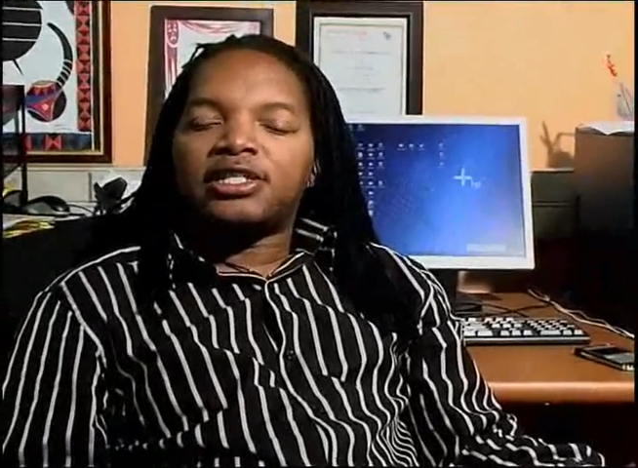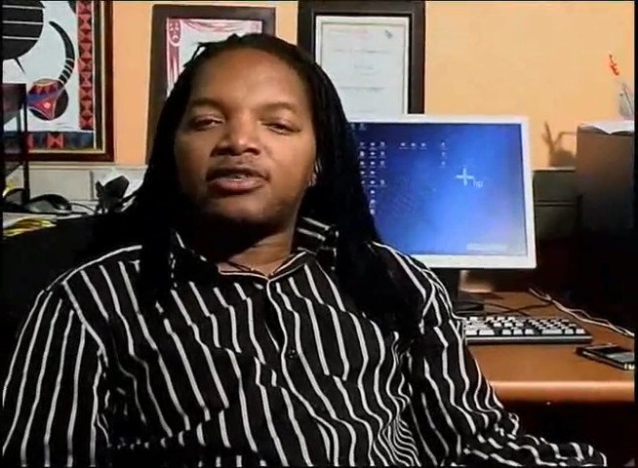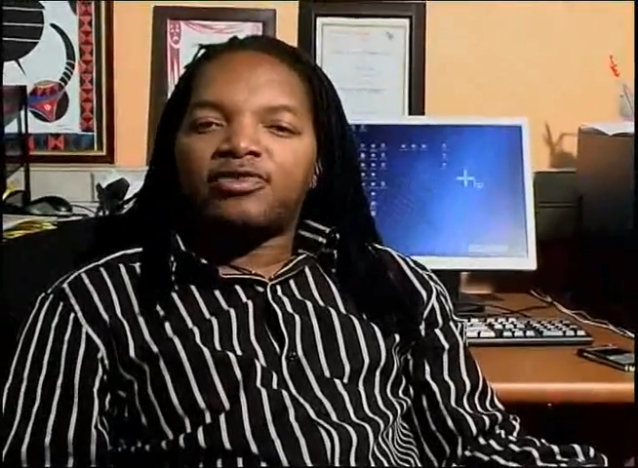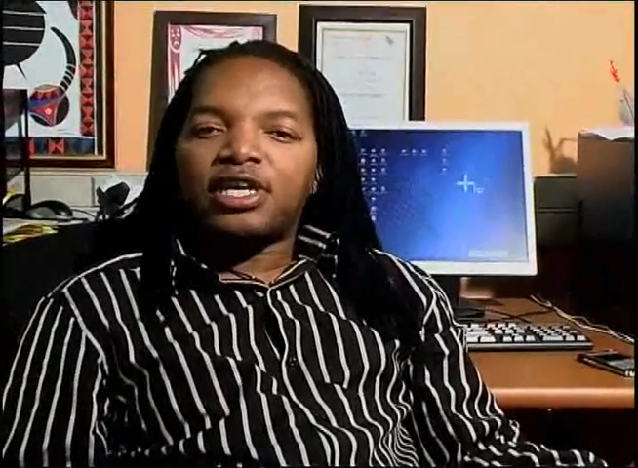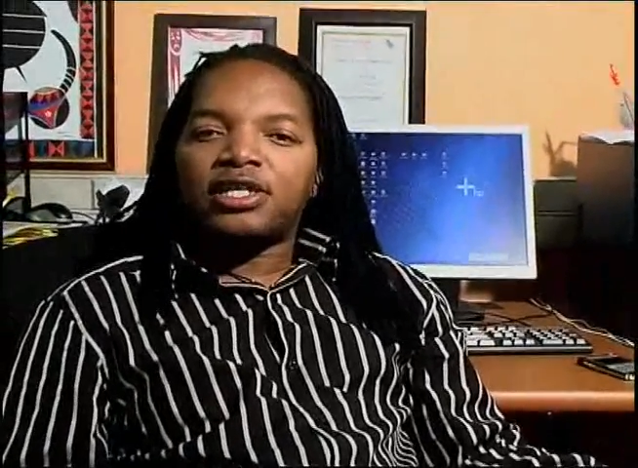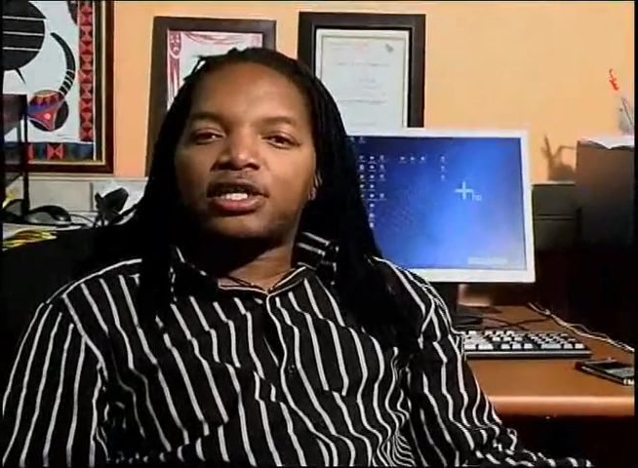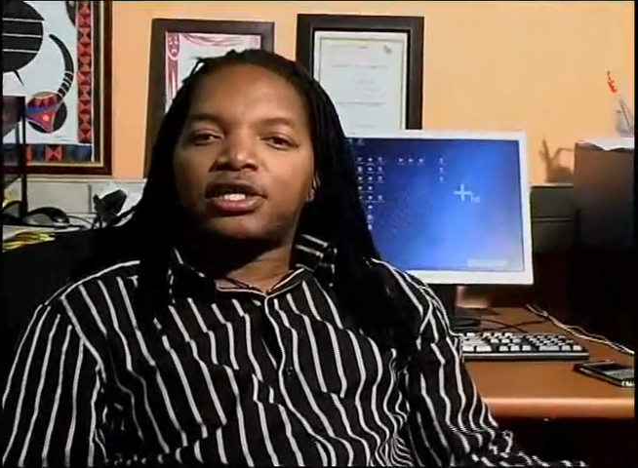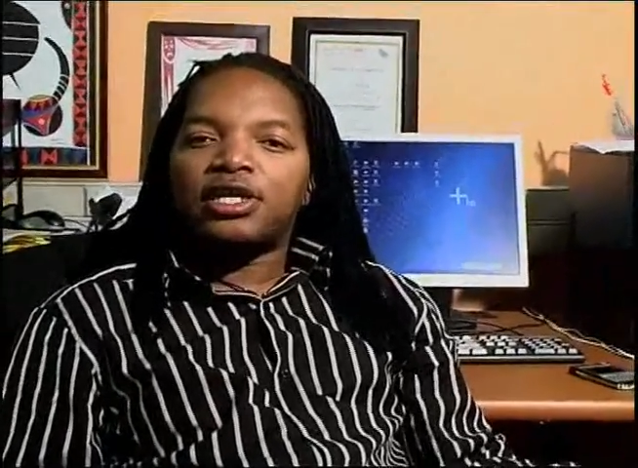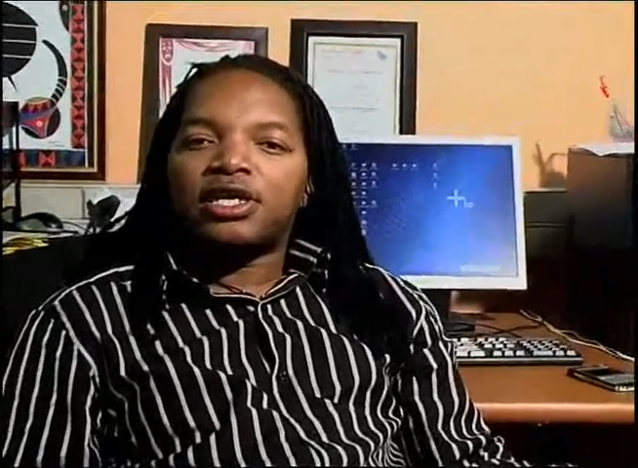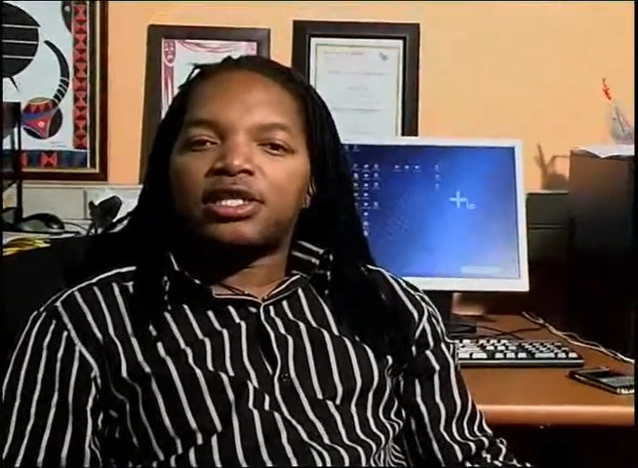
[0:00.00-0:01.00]
different
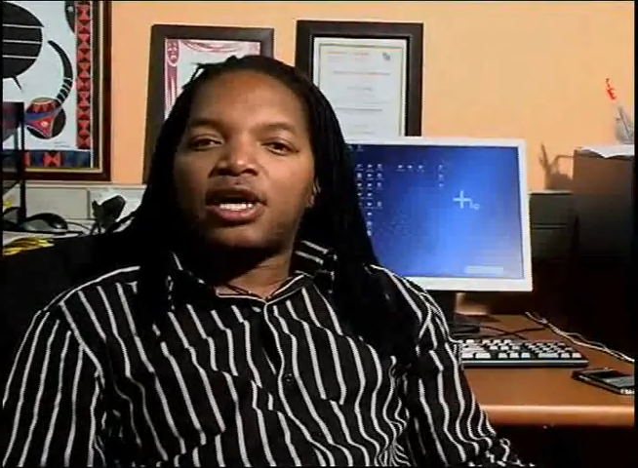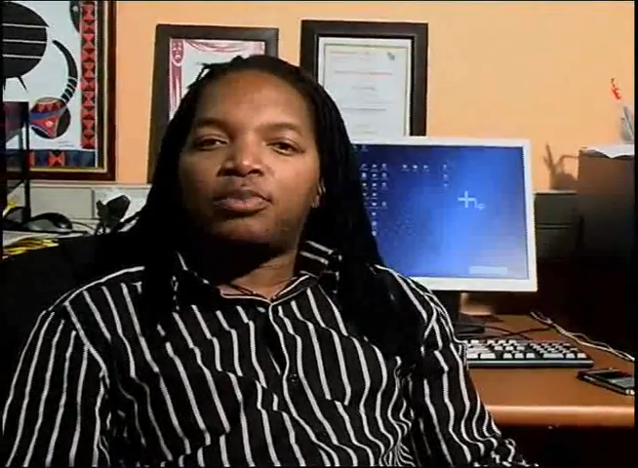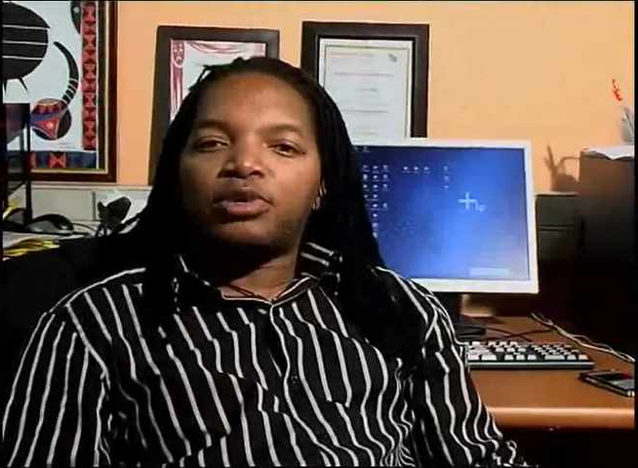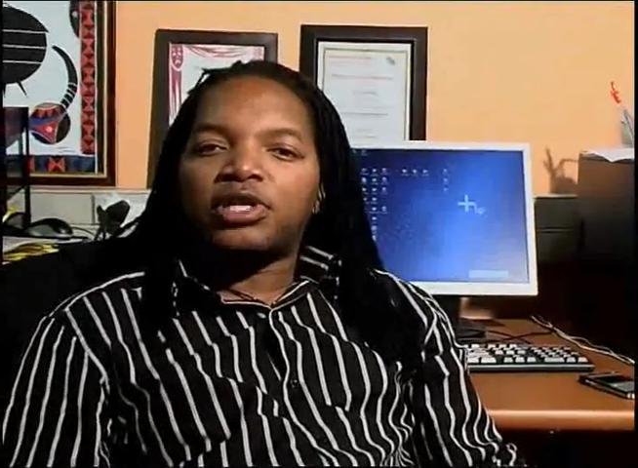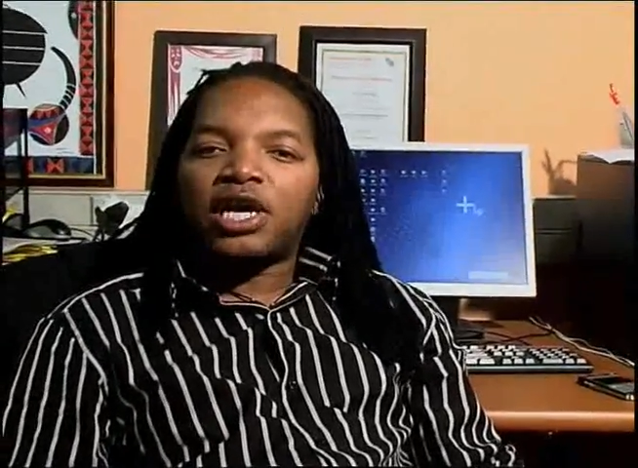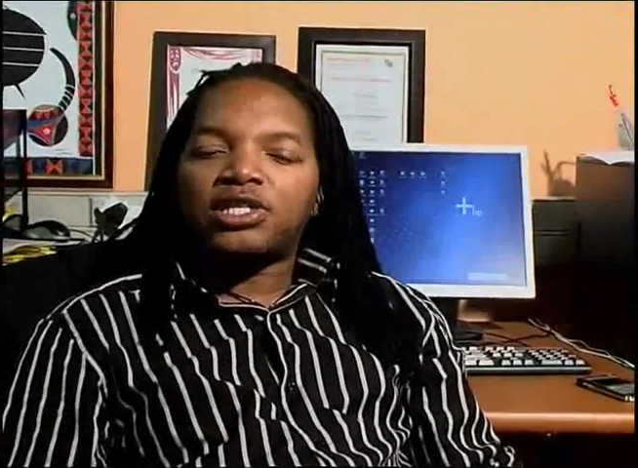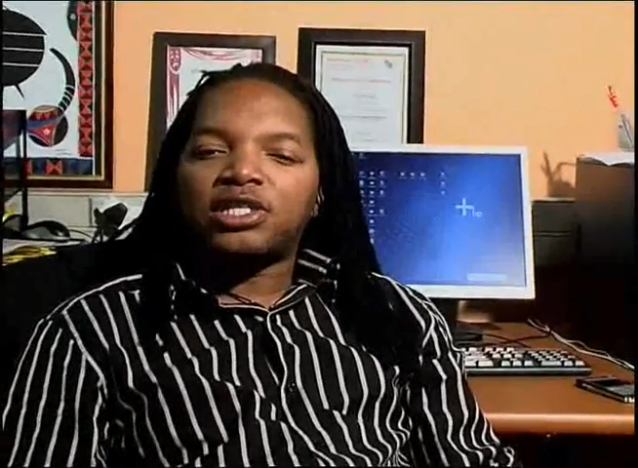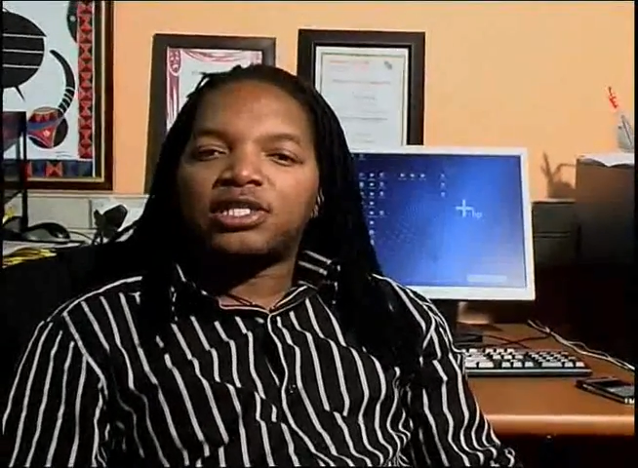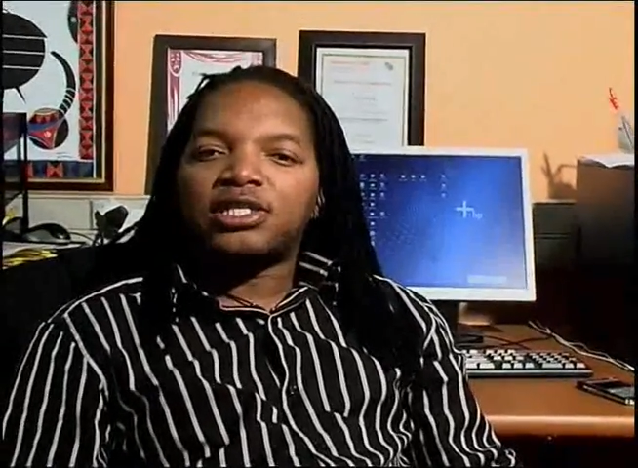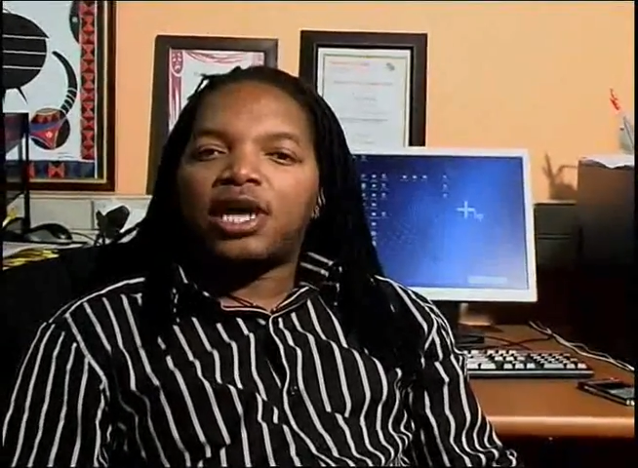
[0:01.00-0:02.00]
theatre
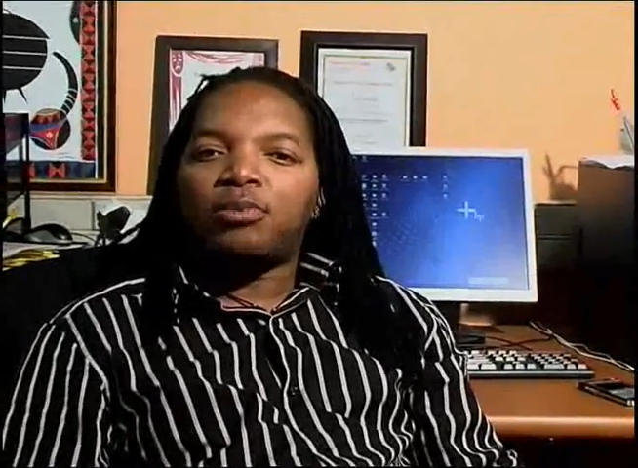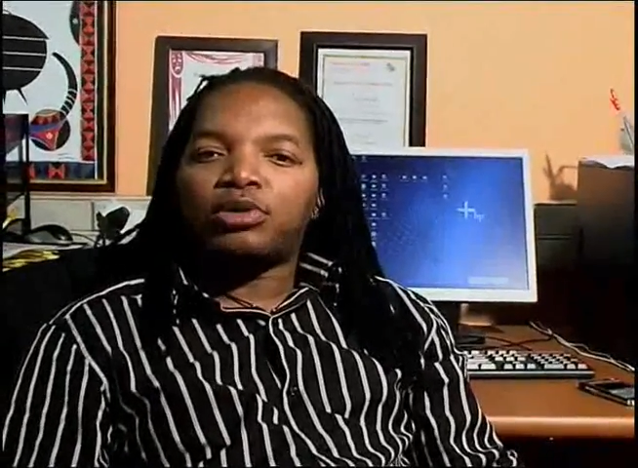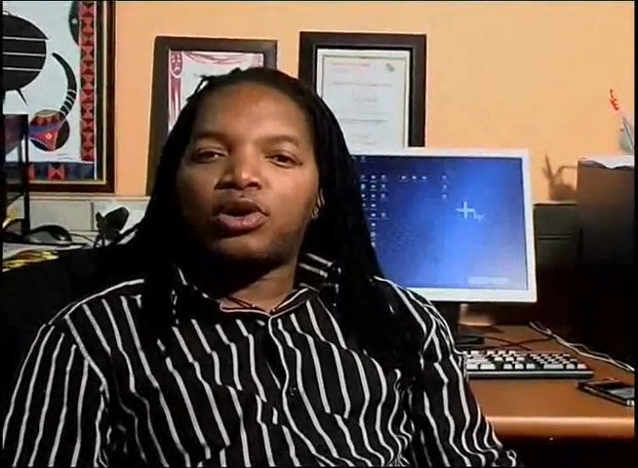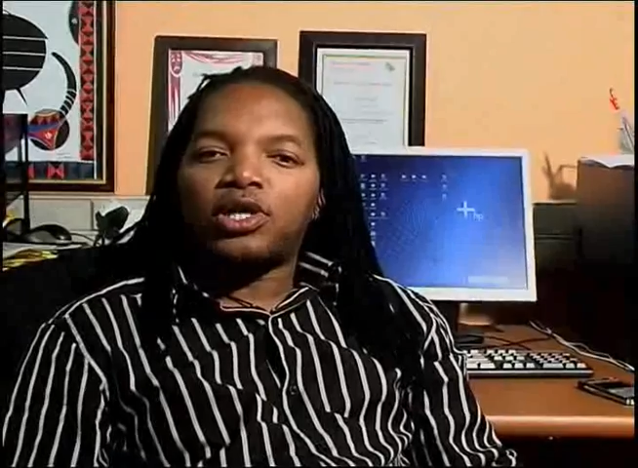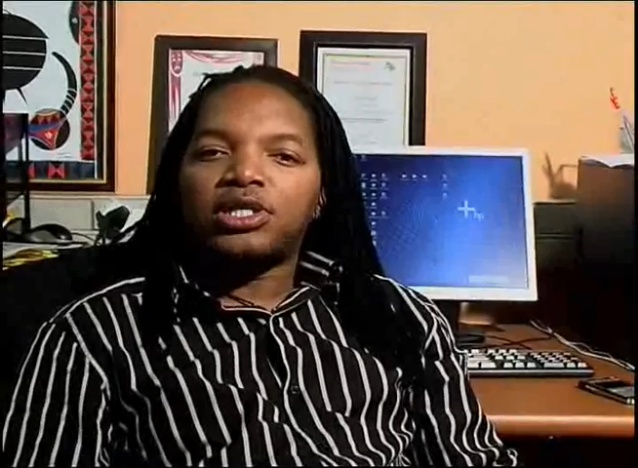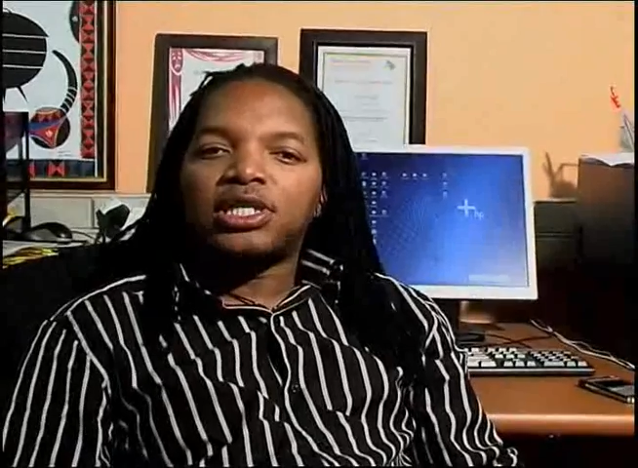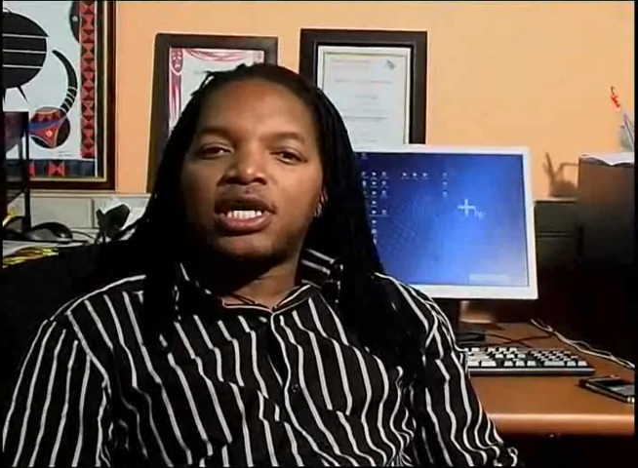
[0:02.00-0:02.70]
productions abroad